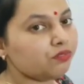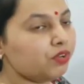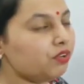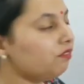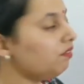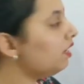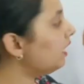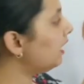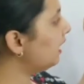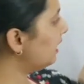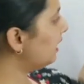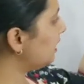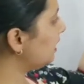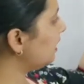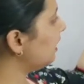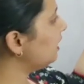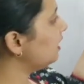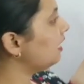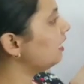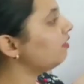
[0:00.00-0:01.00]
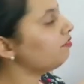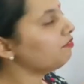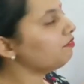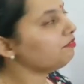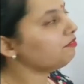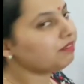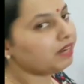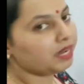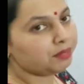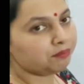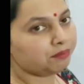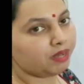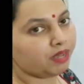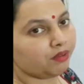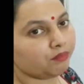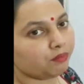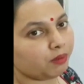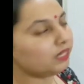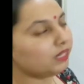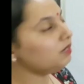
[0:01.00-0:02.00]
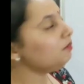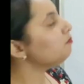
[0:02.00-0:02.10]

we will discuss it one by one.